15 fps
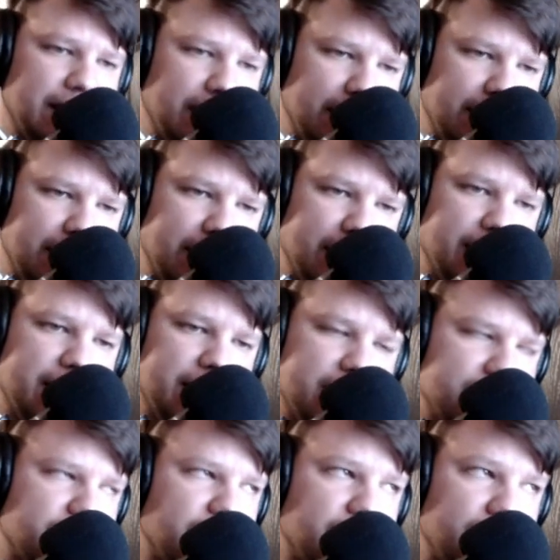he
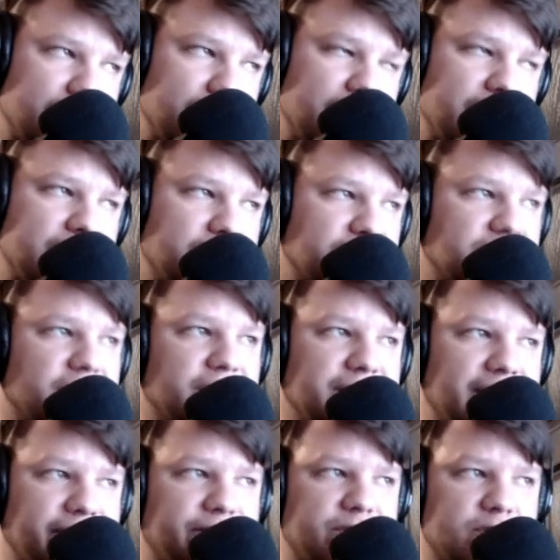is he is the
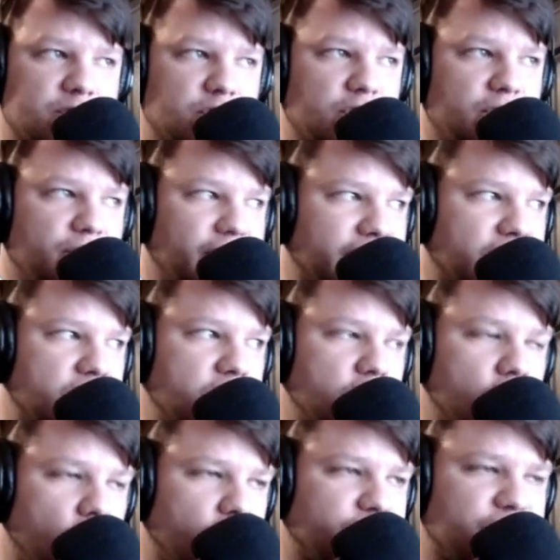definition of like a
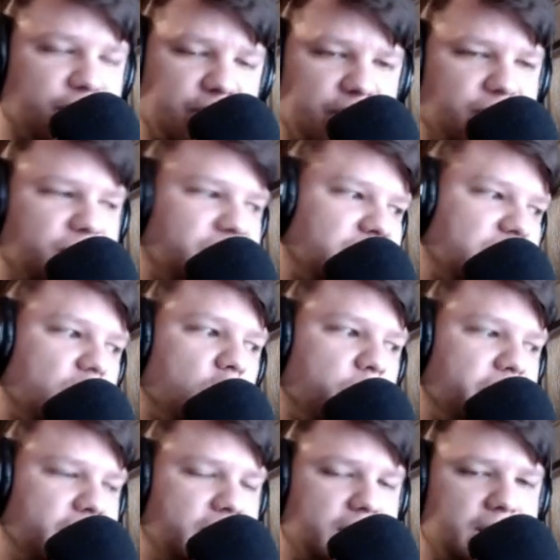narcissistic
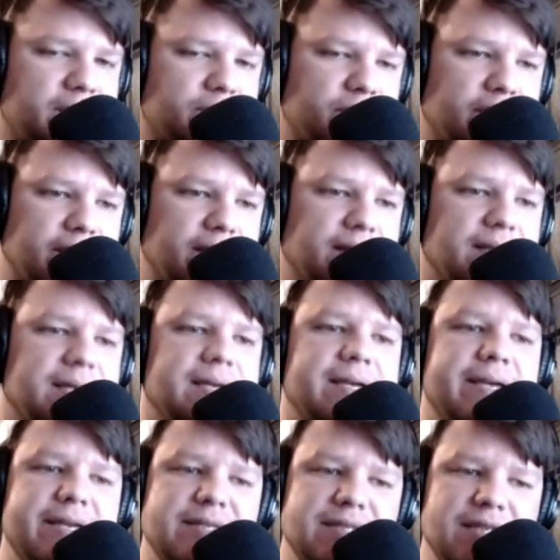egomaniac, right?
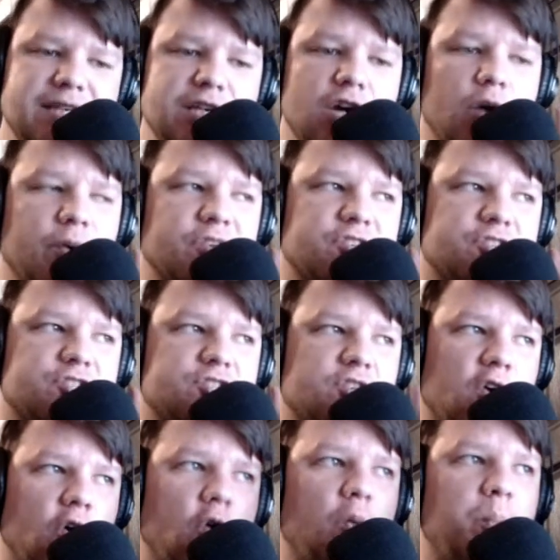Yeah. His ego is
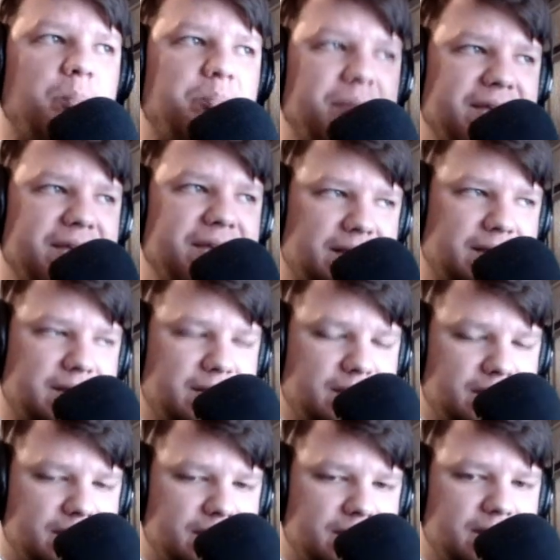so big,
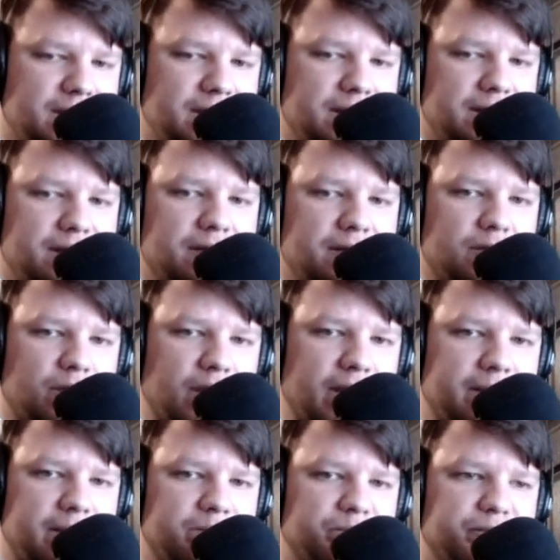
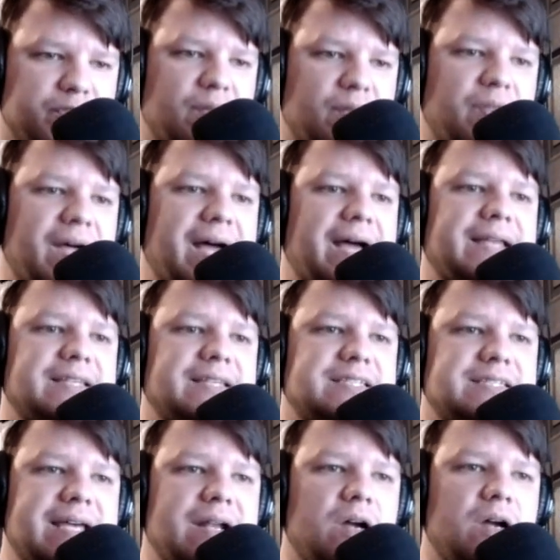right? That
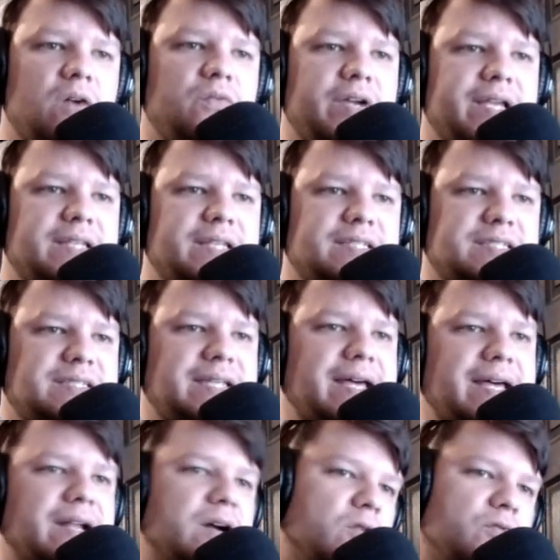instead of
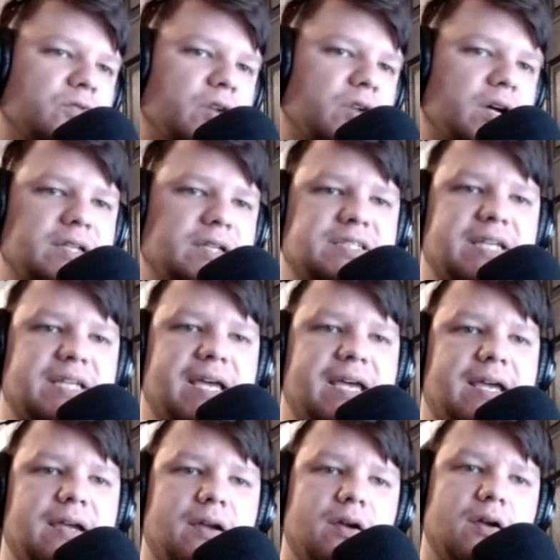instead of
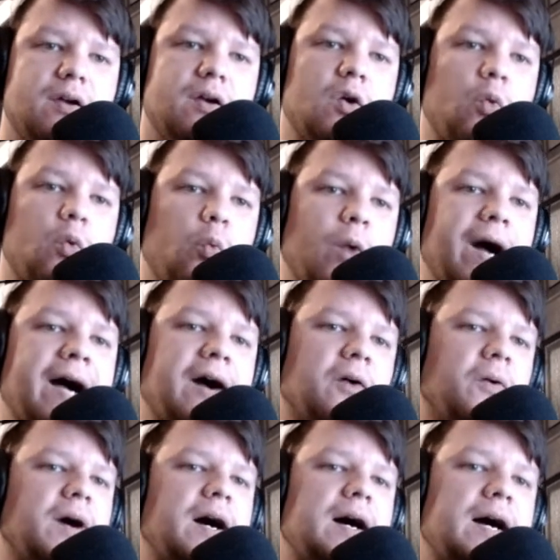saying,
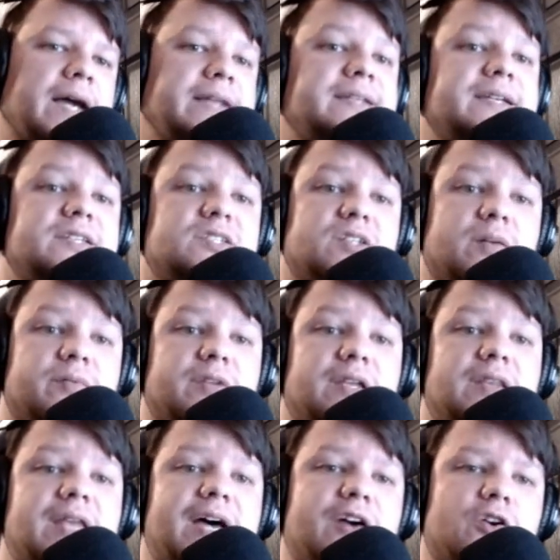"Wow, I did
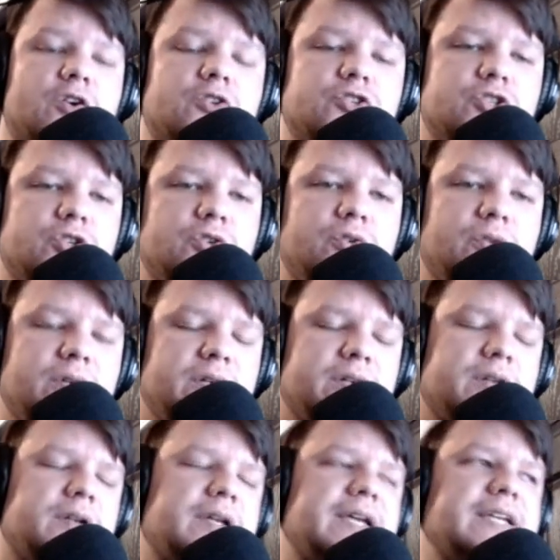something that hurt you,"
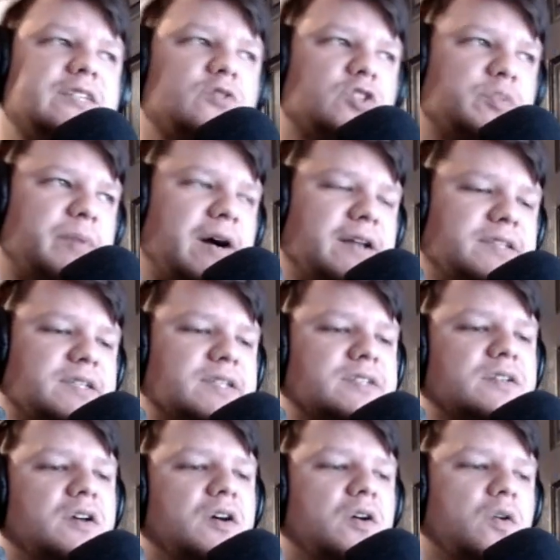his response is,
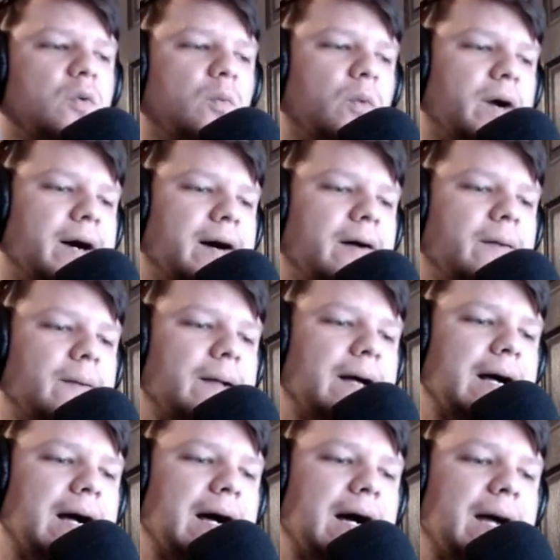"Well,
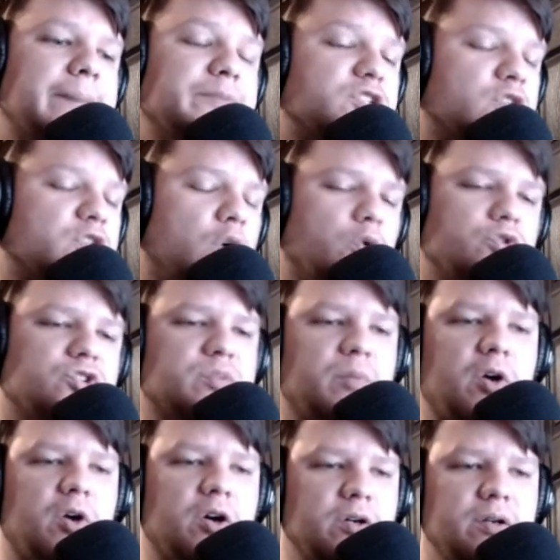I'm so
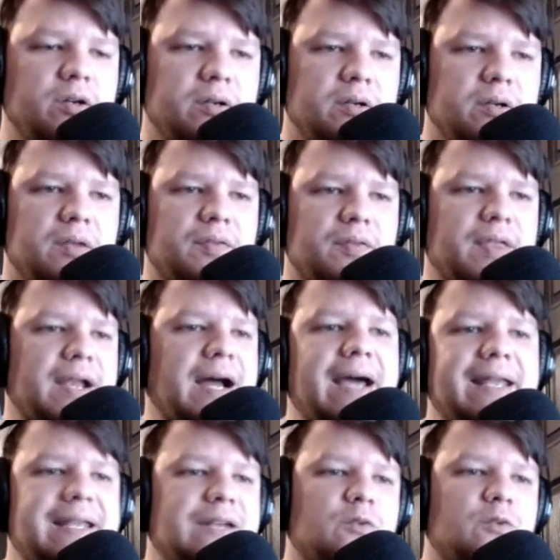smart that
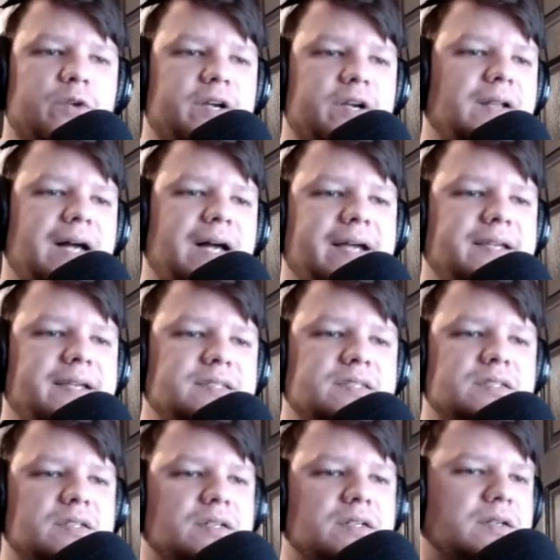I didn't
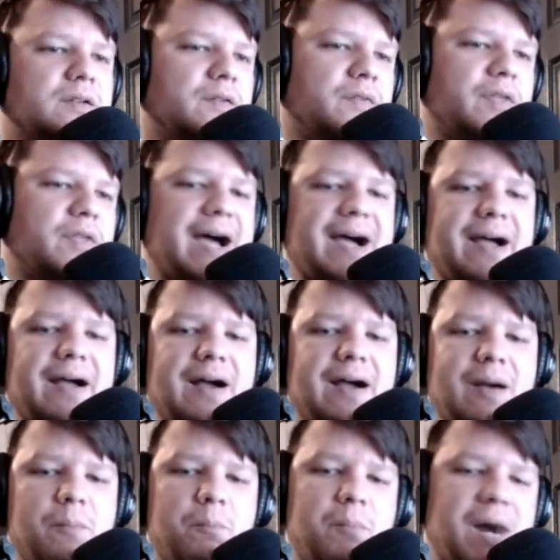realize that
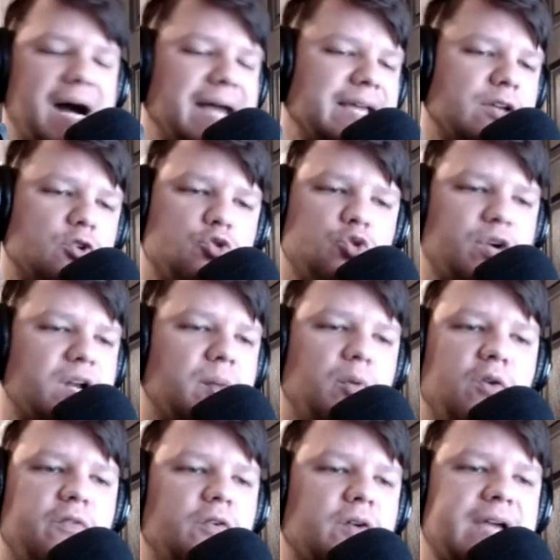my
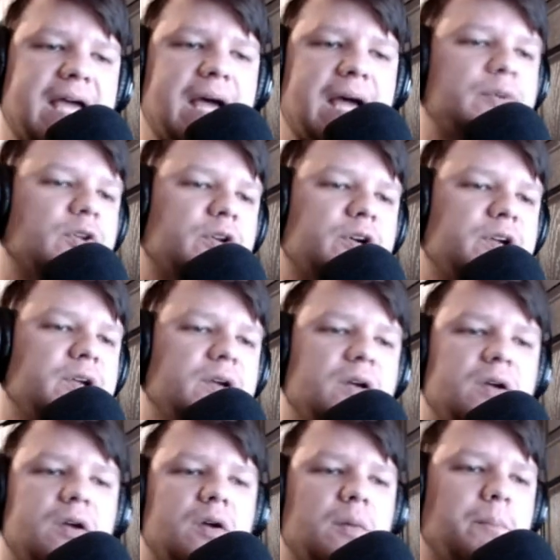incredible vocabulary
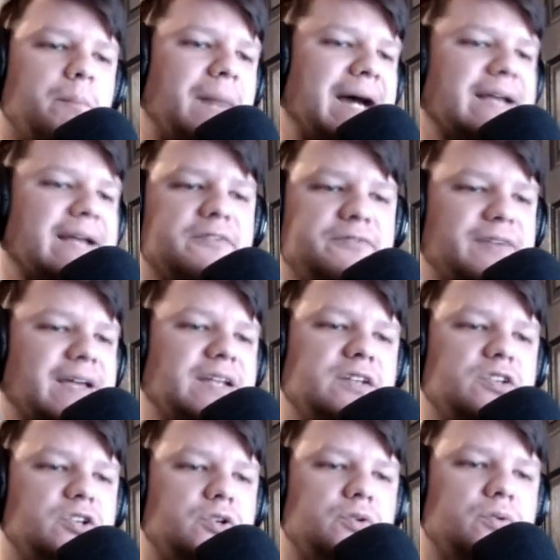might
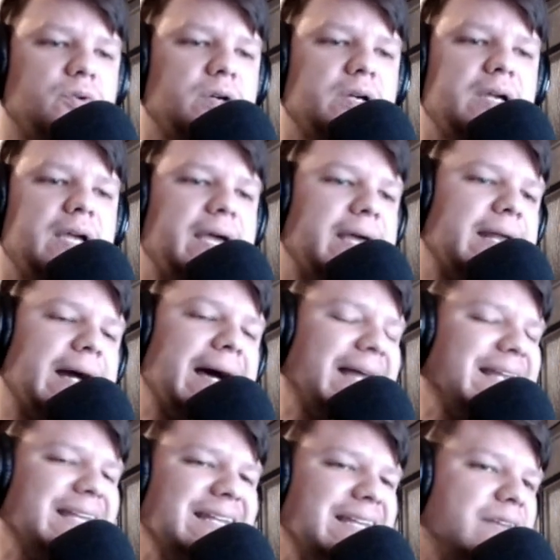offend you. And
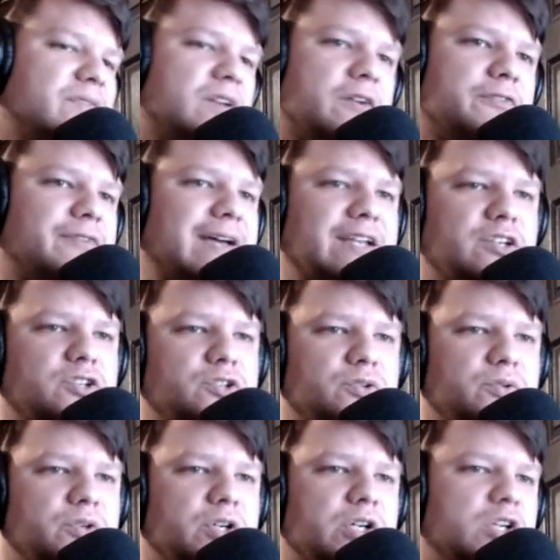I didn't even offend
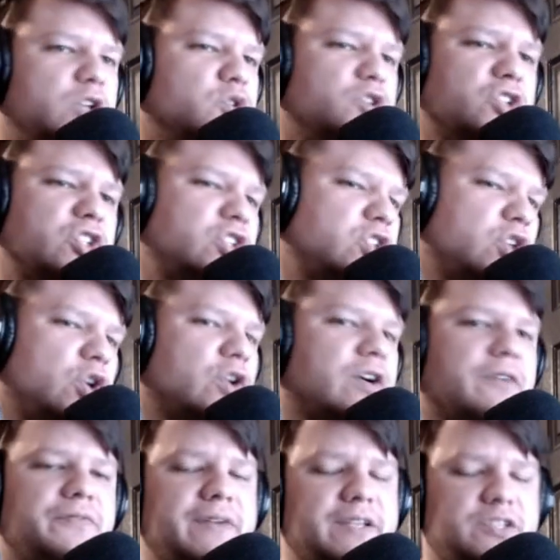you. You just took
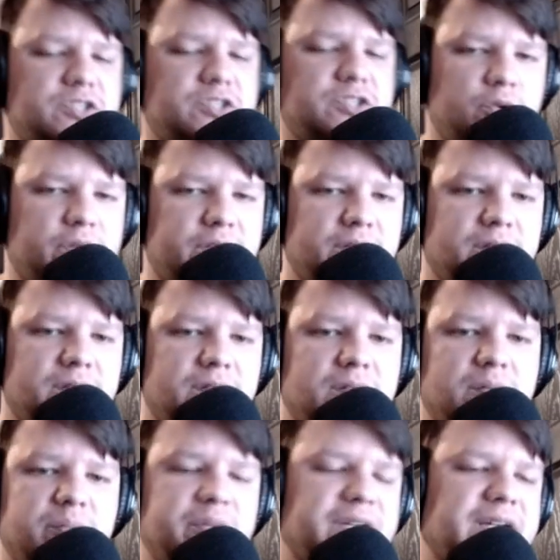offense to it
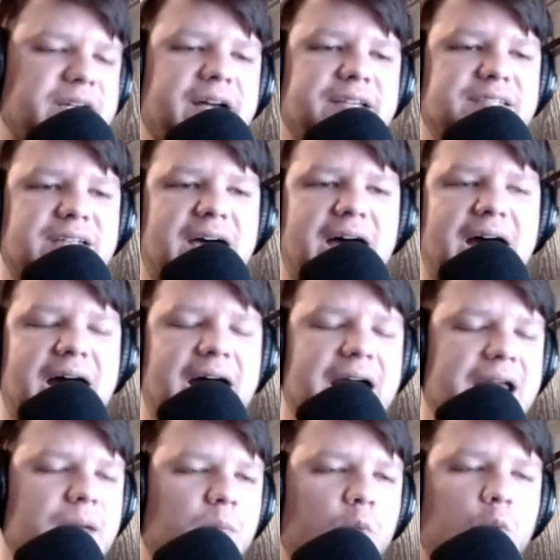because yeah.
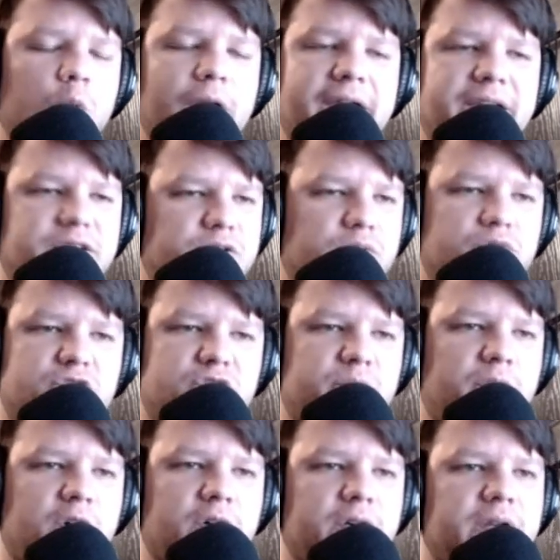I am way too
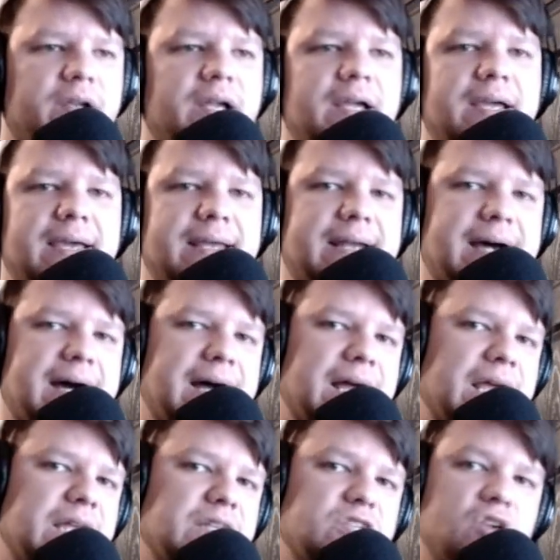smart and
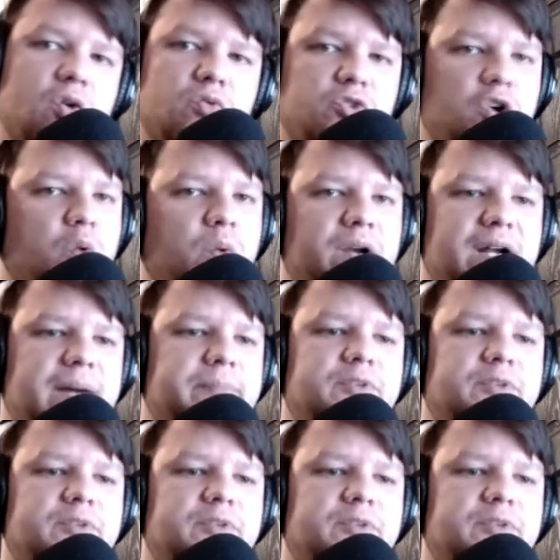I don't know what I'm